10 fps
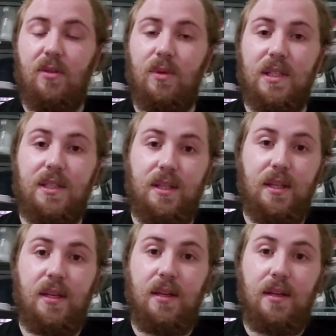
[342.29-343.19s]
which
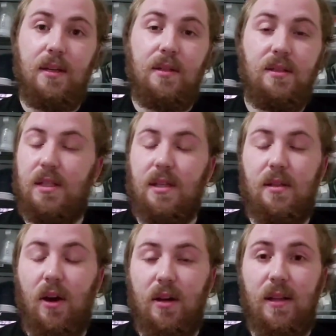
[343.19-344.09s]
just the
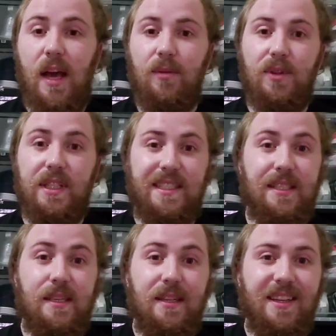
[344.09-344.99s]
thought of that one is